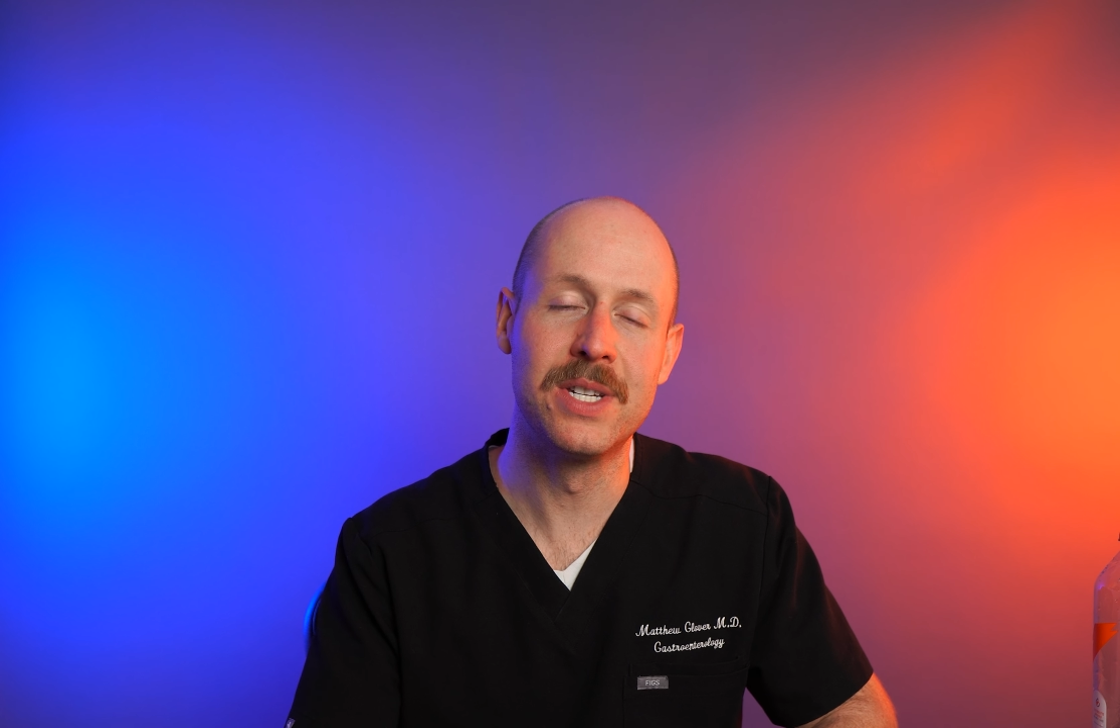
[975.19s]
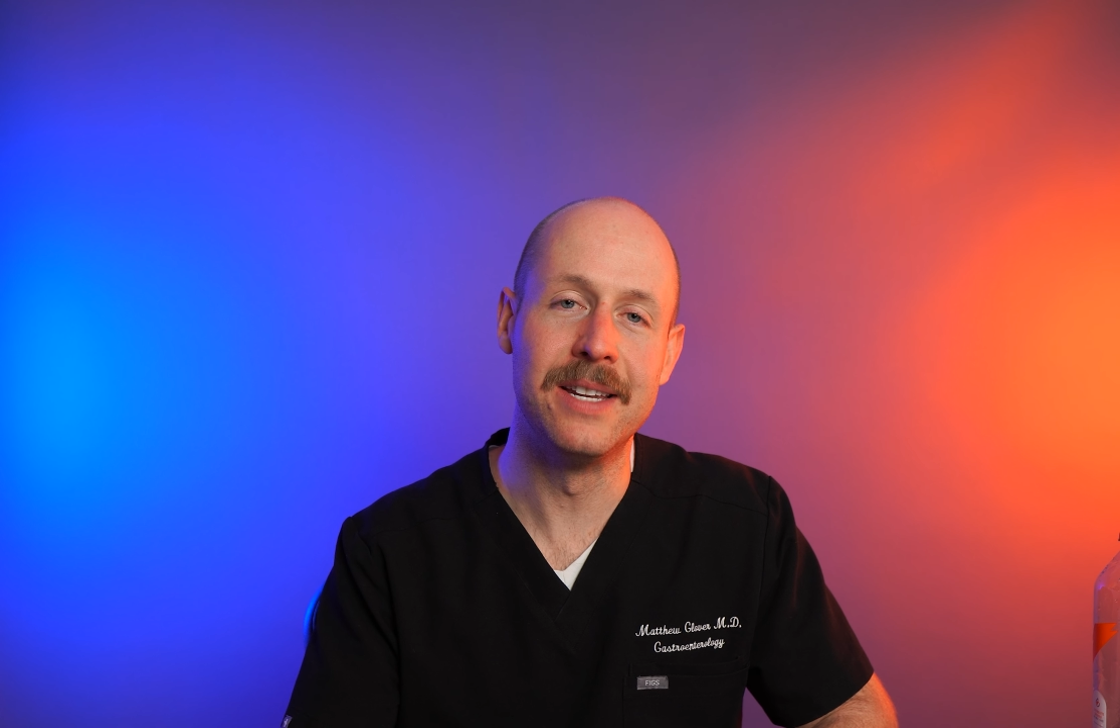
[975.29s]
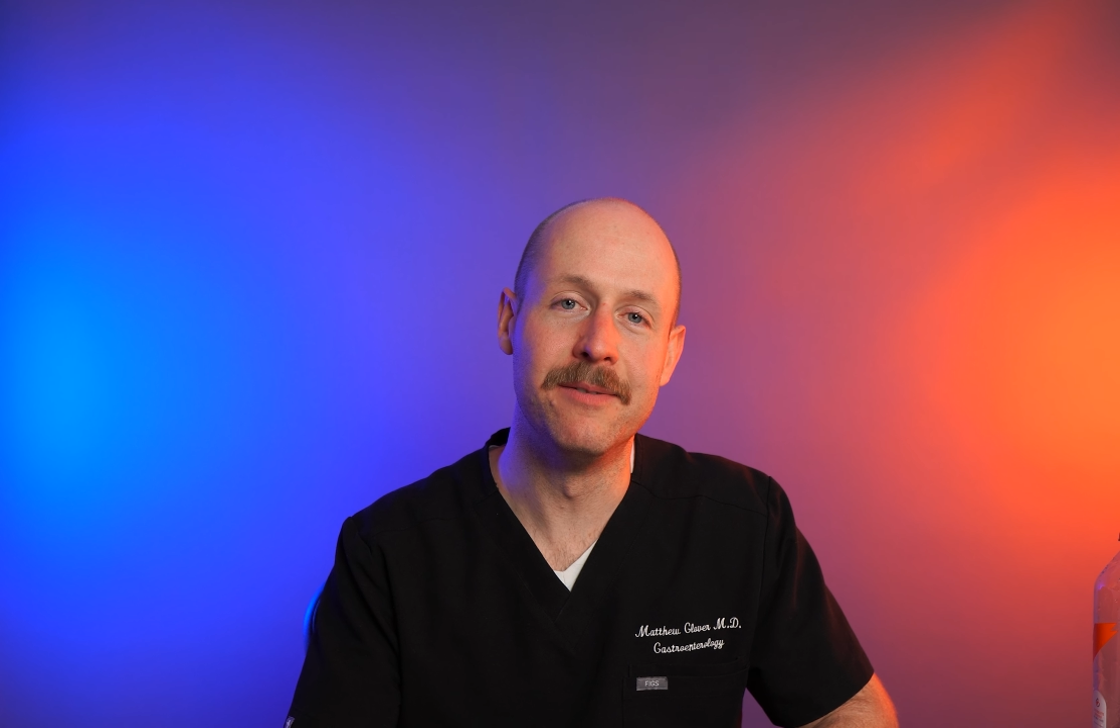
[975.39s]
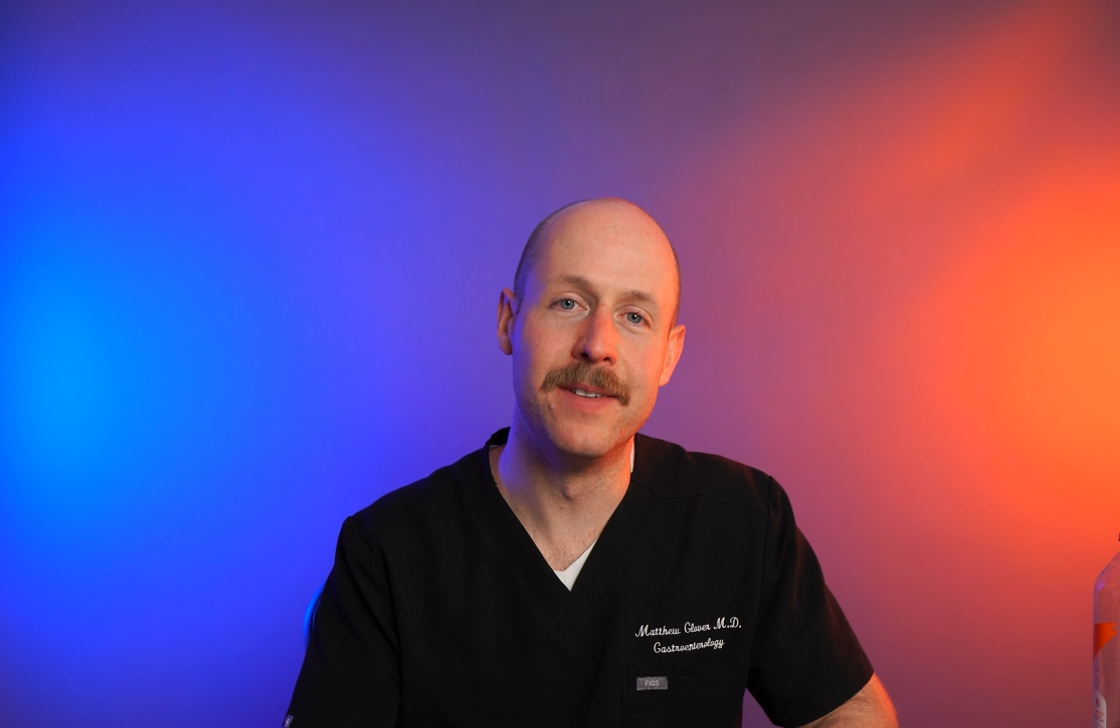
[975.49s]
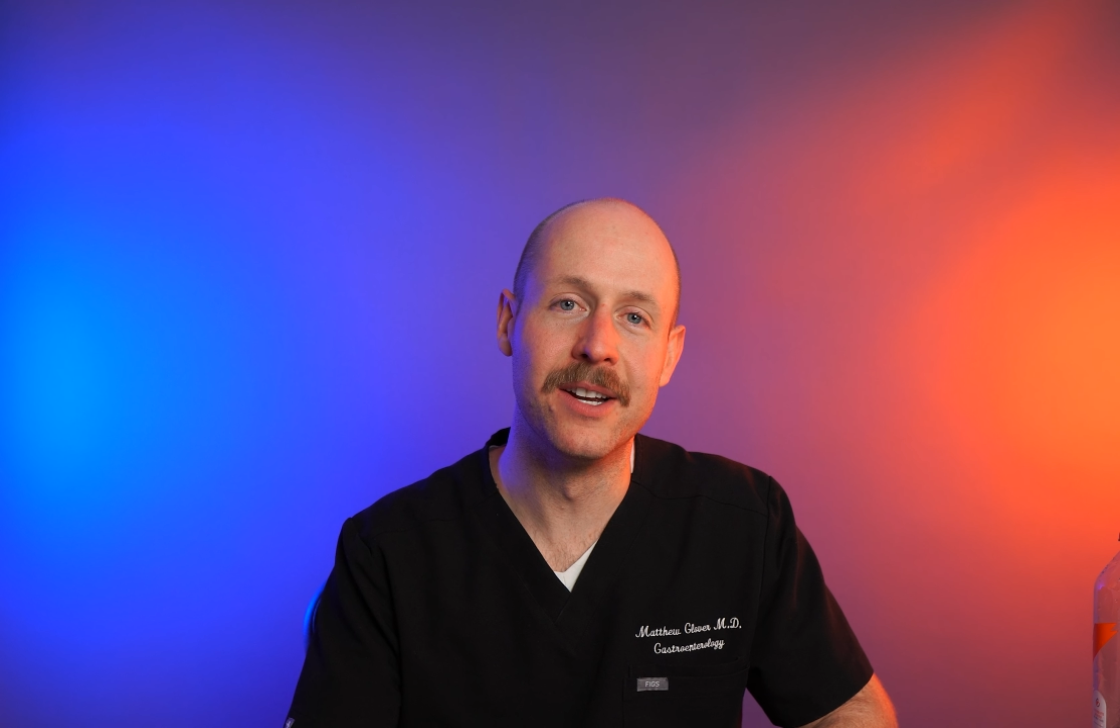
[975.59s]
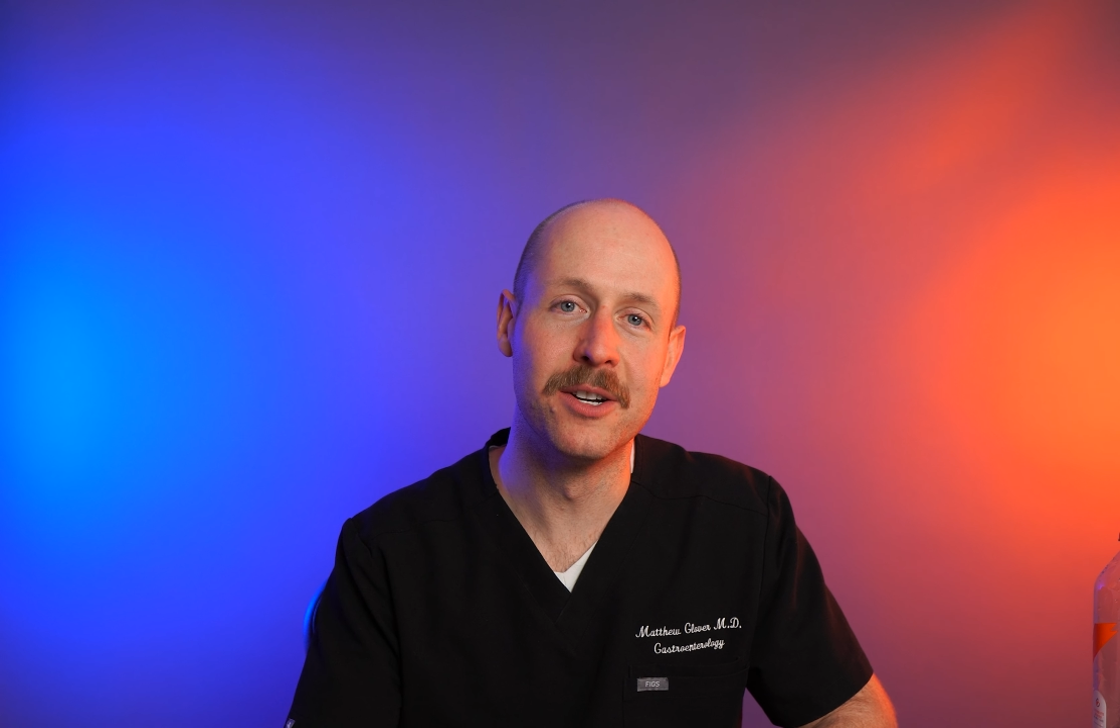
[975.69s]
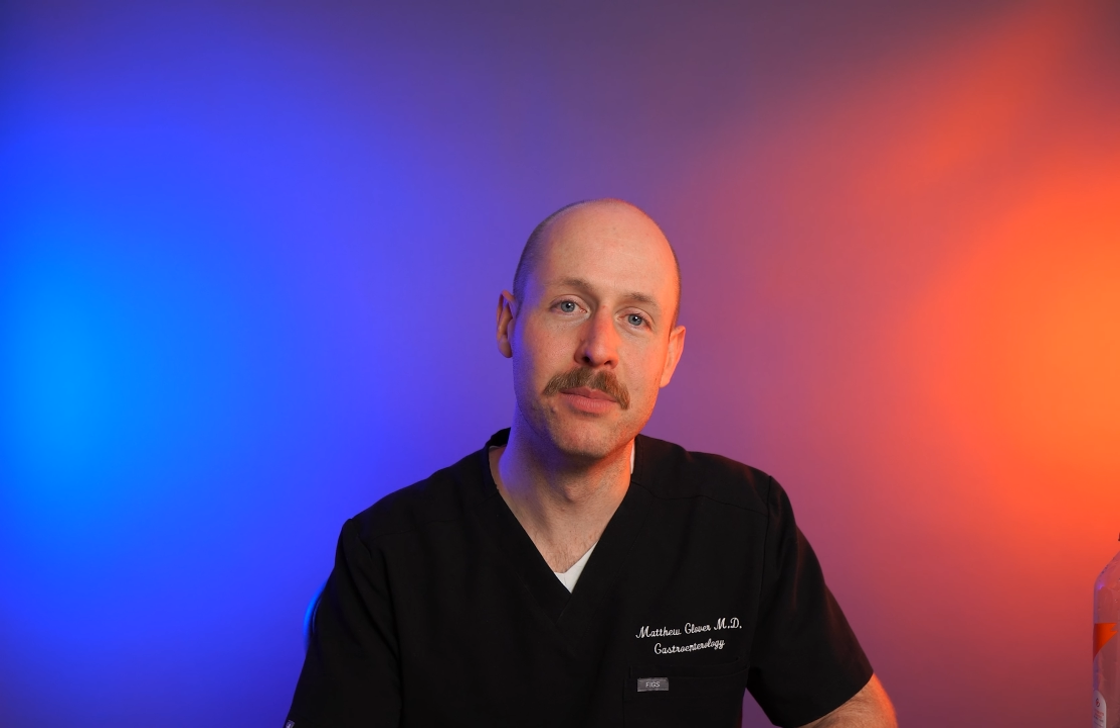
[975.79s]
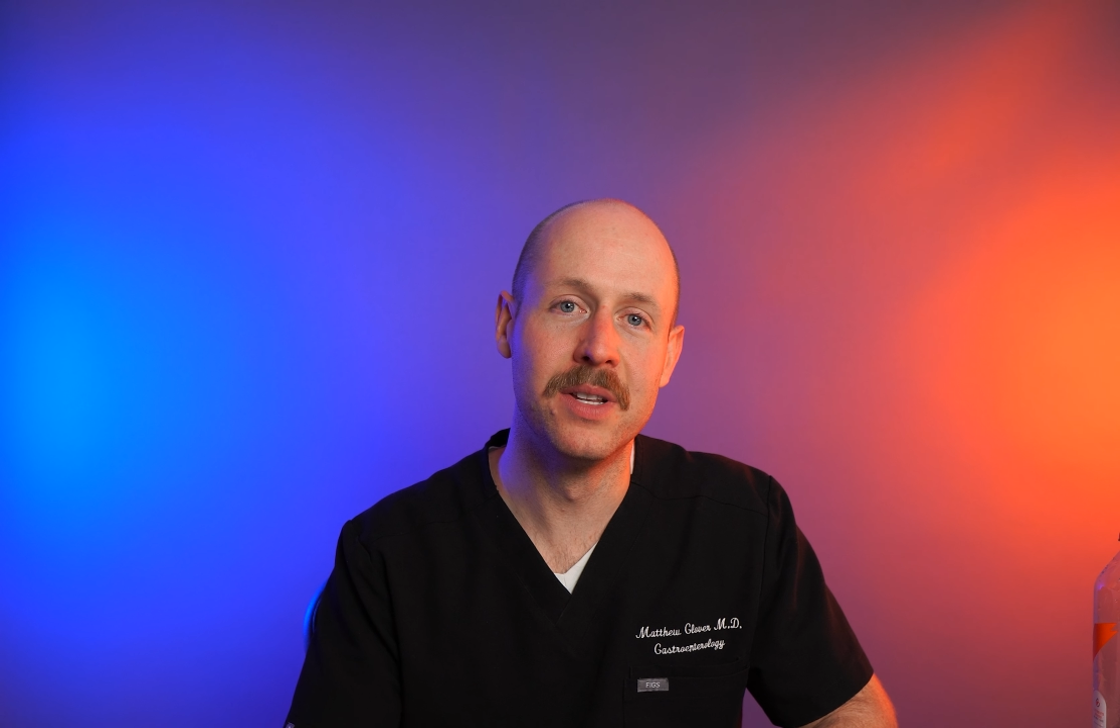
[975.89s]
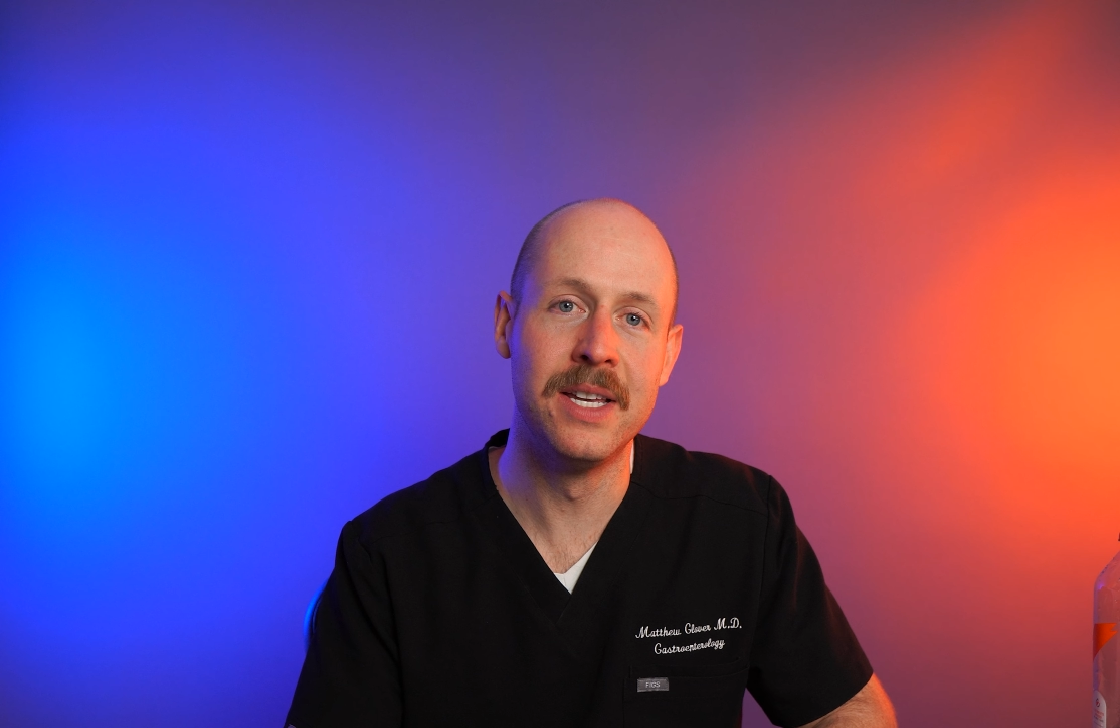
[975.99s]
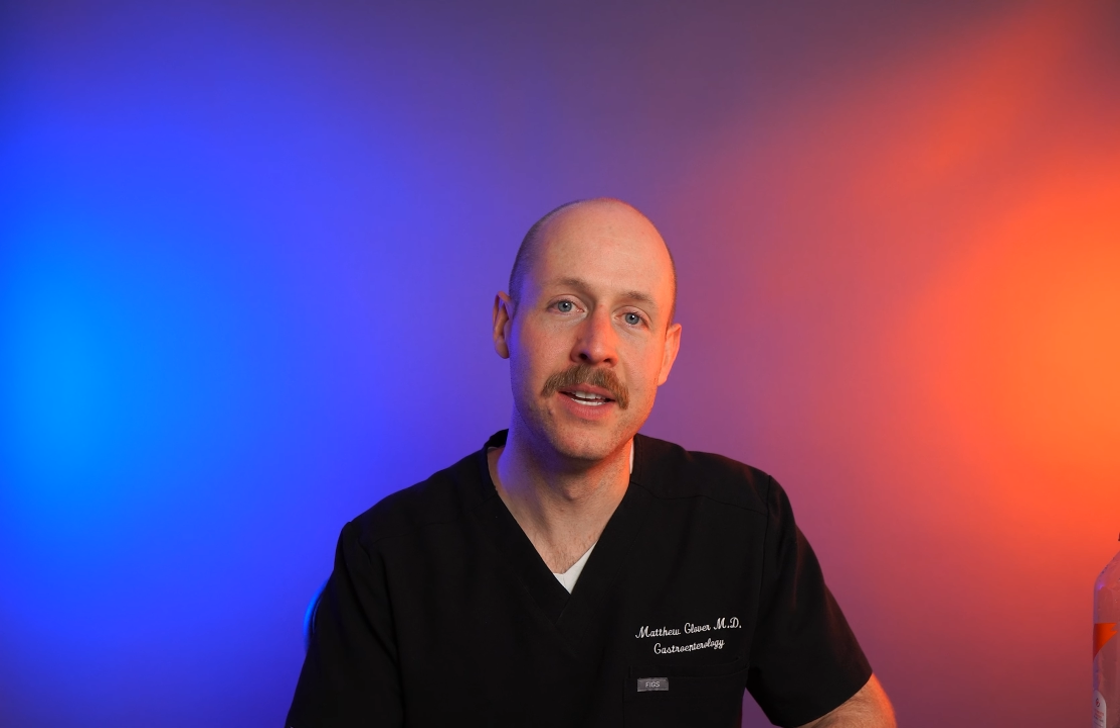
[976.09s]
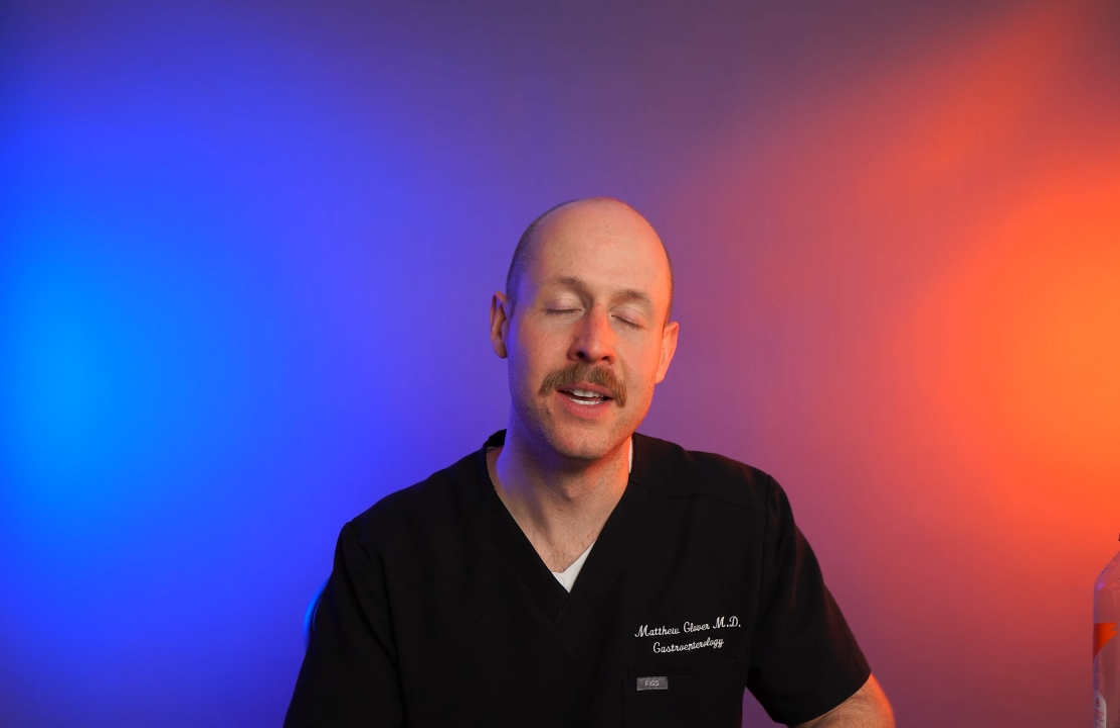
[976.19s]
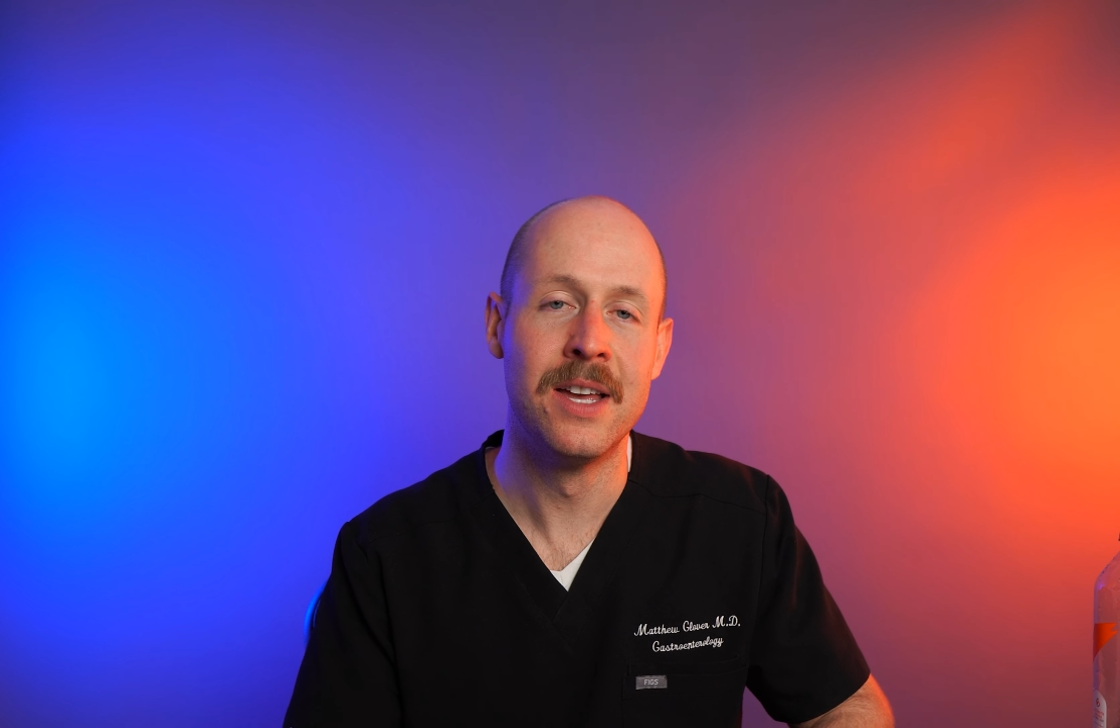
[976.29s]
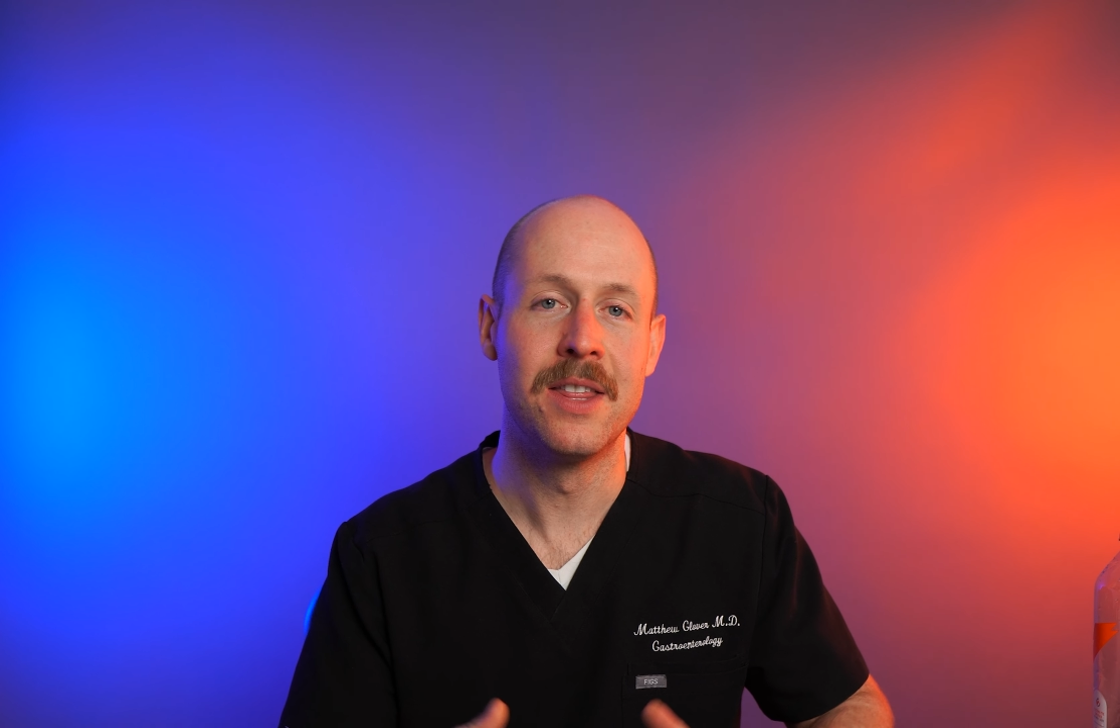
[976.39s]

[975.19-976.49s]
invariably